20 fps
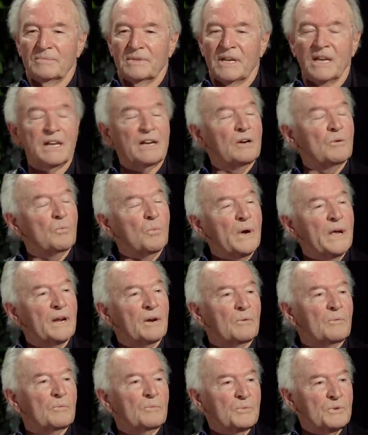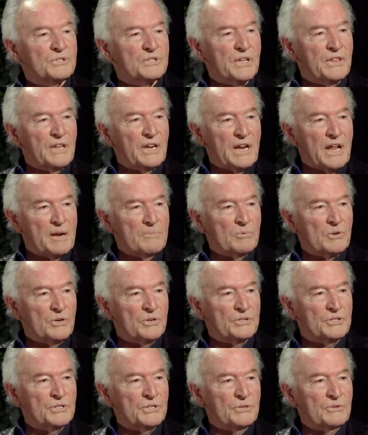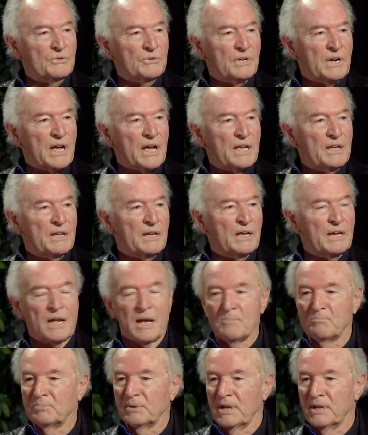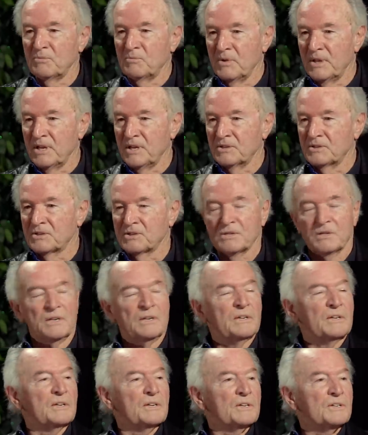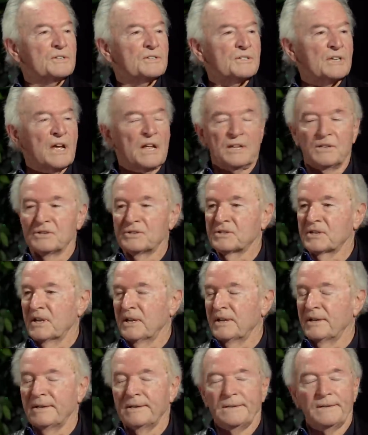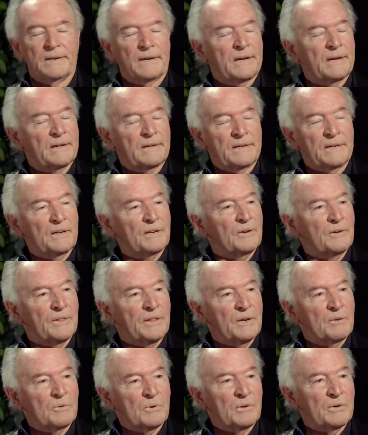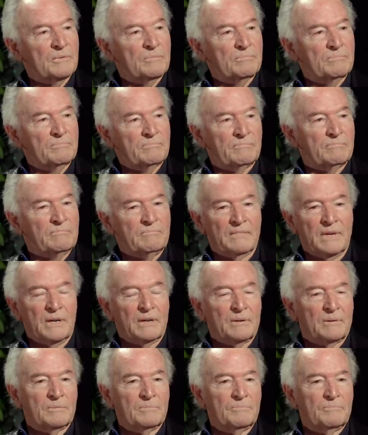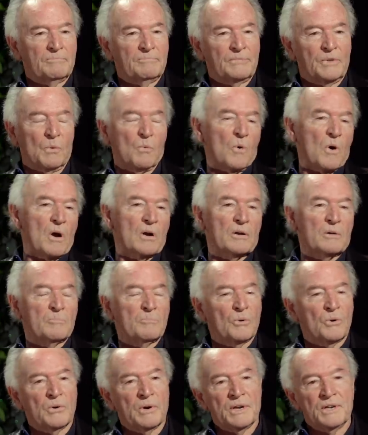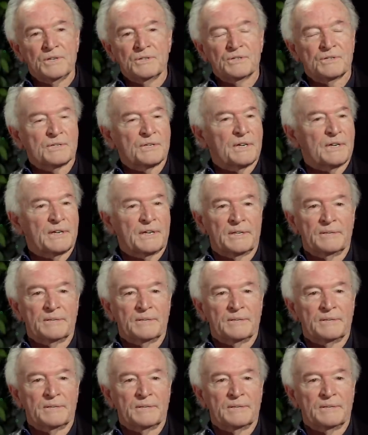Keenan Wynn was in the neighborhood, too, and I played with his sons. And, you know, they were, you know, the Walker boys.